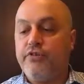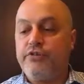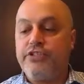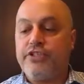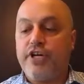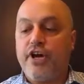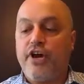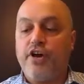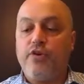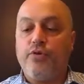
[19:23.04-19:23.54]

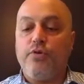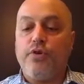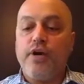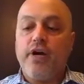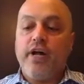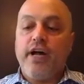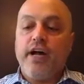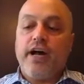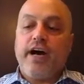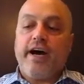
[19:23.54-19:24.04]
true.
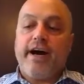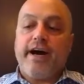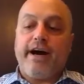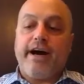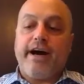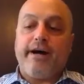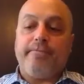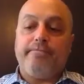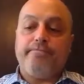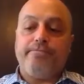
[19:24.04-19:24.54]
So
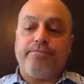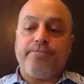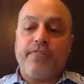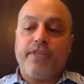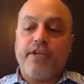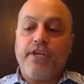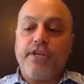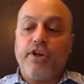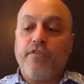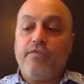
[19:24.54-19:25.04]

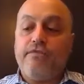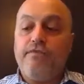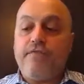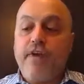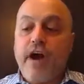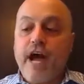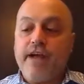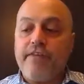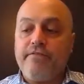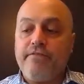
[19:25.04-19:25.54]
5
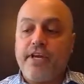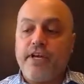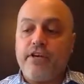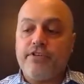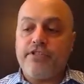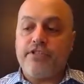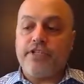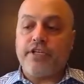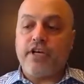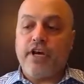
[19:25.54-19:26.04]

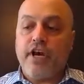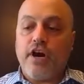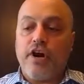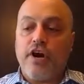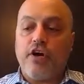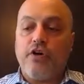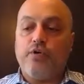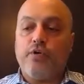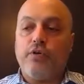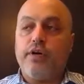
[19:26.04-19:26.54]
years
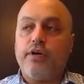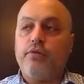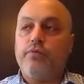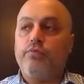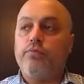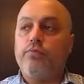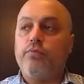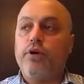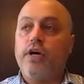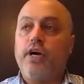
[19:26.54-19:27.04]

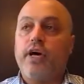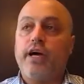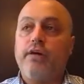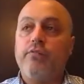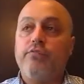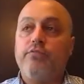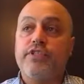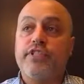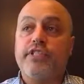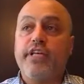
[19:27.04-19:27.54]
ago
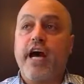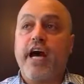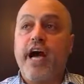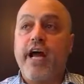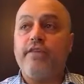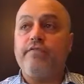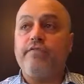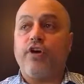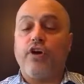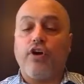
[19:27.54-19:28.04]
was
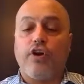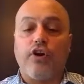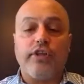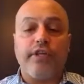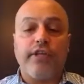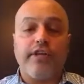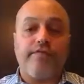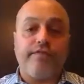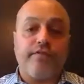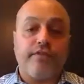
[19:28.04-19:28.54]
kind of
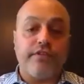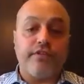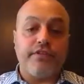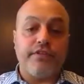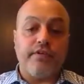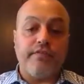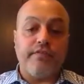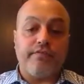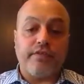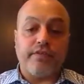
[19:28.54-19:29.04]
early
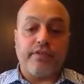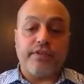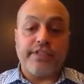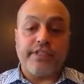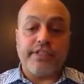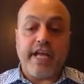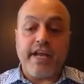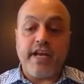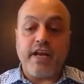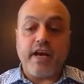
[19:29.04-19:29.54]

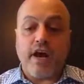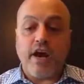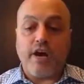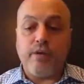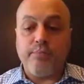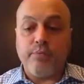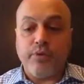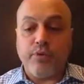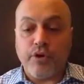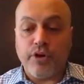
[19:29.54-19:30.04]
for
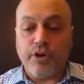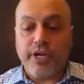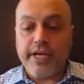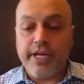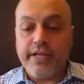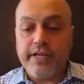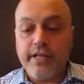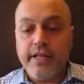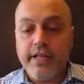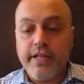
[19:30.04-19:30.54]
data
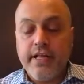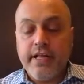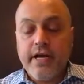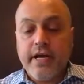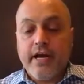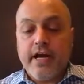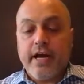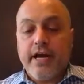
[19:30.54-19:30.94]
onboarding,